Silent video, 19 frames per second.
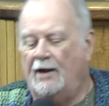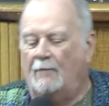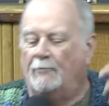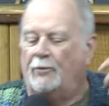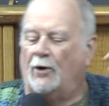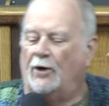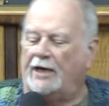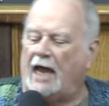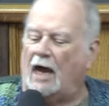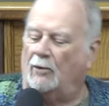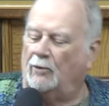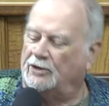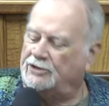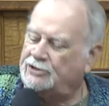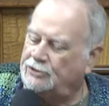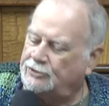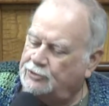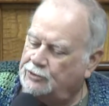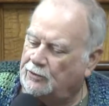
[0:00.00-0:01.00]
And
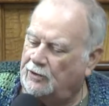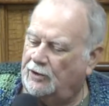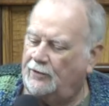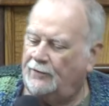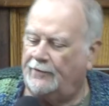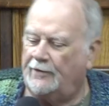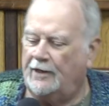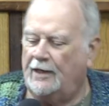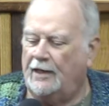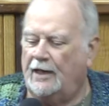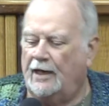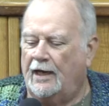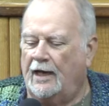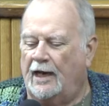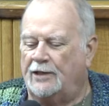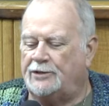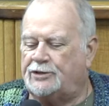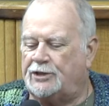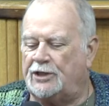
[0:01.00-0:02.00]
that which is not a
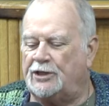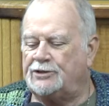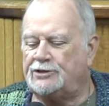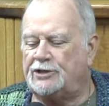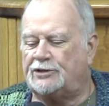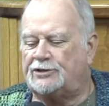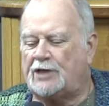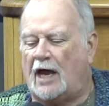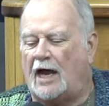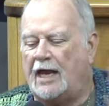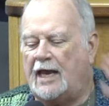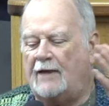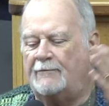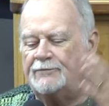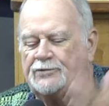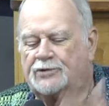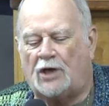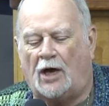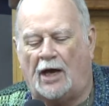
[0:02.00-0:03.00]
lie in
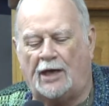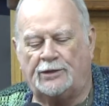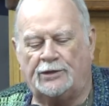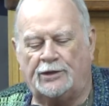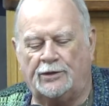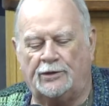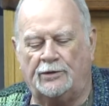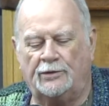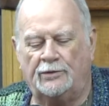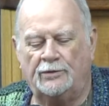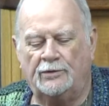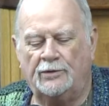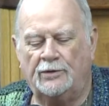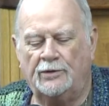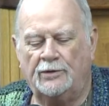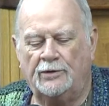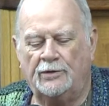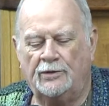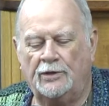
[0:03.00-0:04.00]
other words, we'll point out
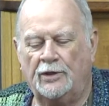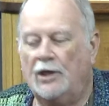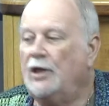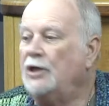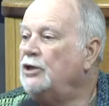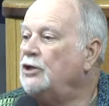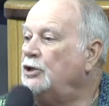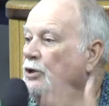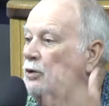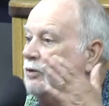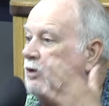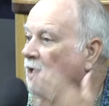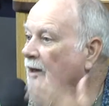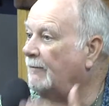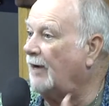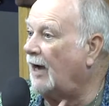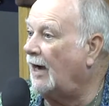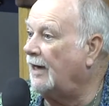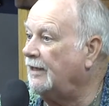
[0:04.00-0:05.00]
a lie, point
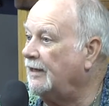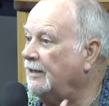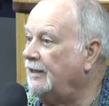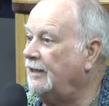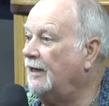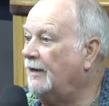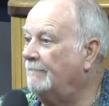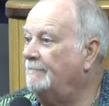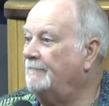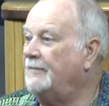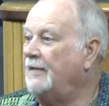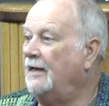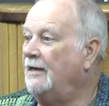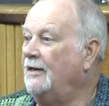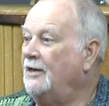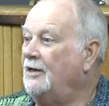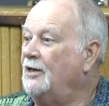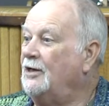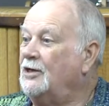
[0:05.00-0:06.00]
out what's the truth.
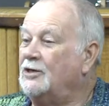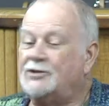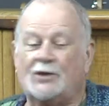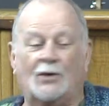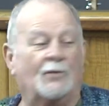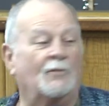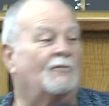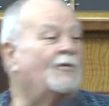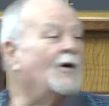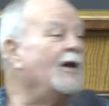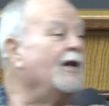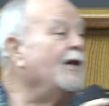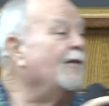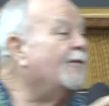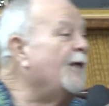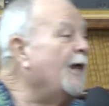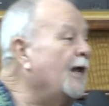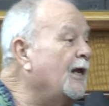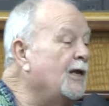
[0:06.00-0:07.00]
Just as
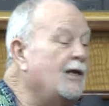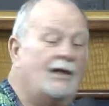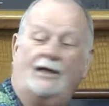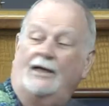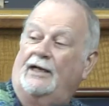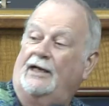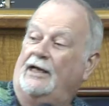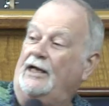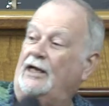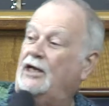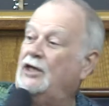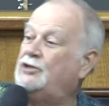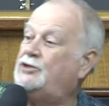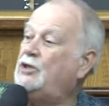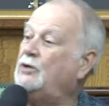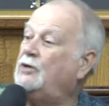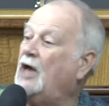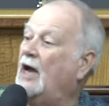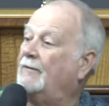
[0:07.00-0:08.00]
I have taught you,
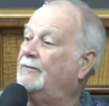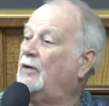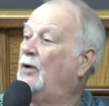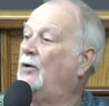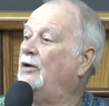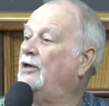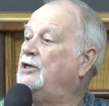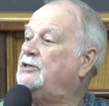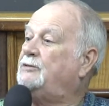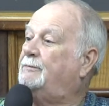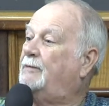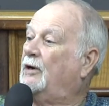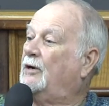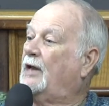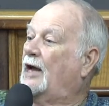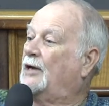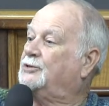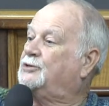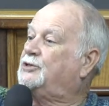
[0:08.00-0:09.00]
you
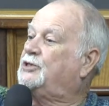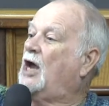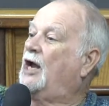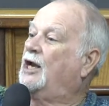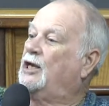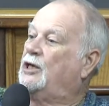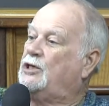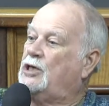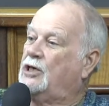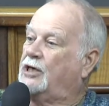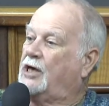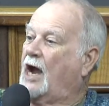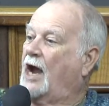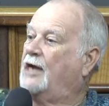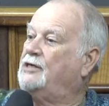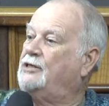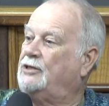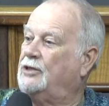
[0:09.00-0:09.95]
will abide in him.